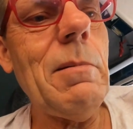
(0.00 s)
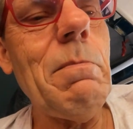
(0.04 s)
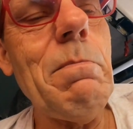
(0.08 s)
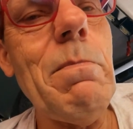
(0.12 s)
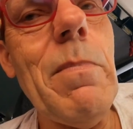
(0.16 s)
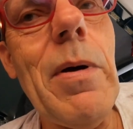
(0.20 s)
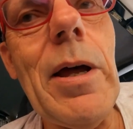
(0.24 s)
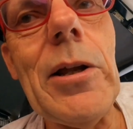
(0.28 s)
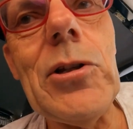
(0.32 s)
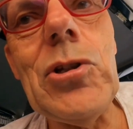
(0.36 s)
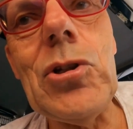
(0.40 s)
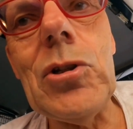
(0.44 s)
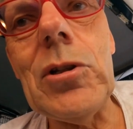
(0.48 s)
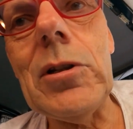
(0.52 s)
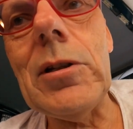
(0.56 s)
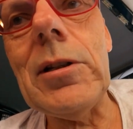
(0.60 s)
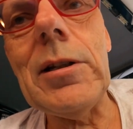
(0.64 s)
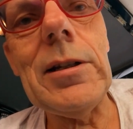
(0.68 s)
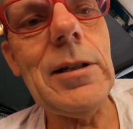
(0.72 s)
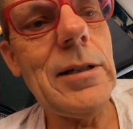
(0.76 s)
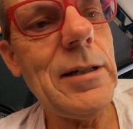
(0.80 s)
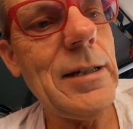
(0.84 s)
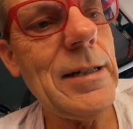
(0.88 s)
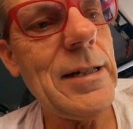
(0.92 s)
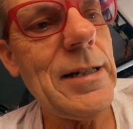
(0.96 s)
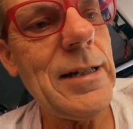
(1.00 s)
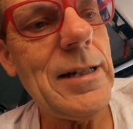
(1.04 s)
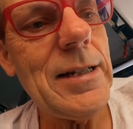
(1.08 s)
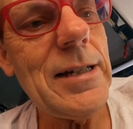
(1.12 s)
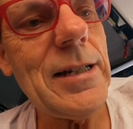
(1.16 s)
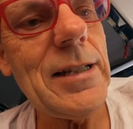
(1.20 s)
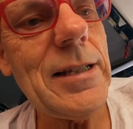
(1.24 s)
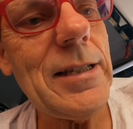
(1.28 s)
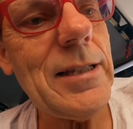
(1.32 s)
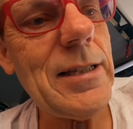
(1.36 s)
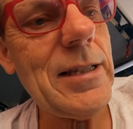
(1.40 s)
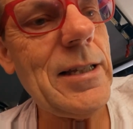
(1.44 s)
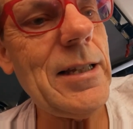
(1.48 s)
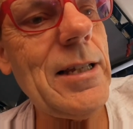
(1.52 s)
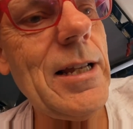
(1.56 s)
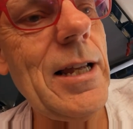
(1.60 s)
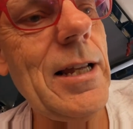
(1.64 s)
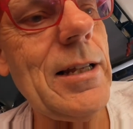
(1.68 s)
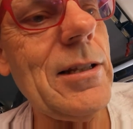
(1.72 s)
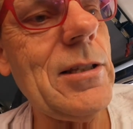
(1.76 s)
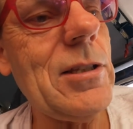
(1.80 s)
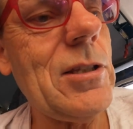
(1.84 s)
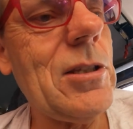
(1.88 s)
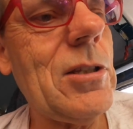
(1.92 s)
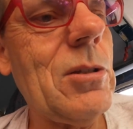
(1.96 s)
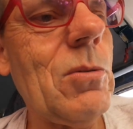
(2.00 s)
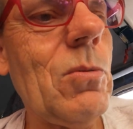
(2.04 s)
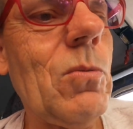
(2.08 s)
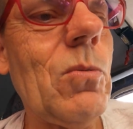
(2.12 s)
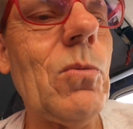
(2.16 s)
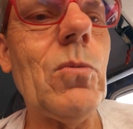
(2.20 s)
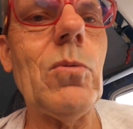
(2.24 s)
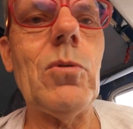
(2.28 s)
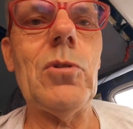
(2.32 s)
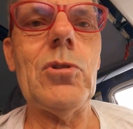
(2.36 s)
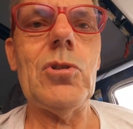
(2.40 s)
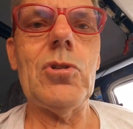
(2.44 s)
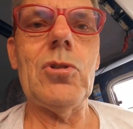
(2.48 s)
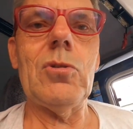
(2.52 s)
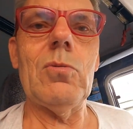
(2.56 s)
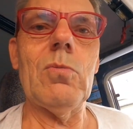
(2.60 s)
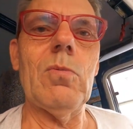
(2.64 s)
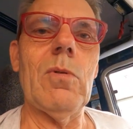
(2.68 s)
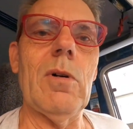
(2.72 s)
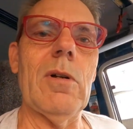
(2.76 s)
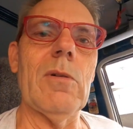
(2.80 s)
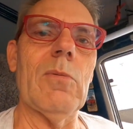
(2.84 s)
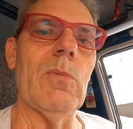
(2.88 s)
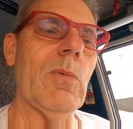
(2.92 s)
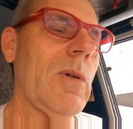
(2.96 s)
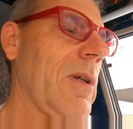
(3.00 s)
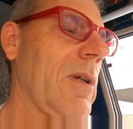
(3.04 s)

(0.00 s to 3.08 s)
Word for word: imagine. That's what you want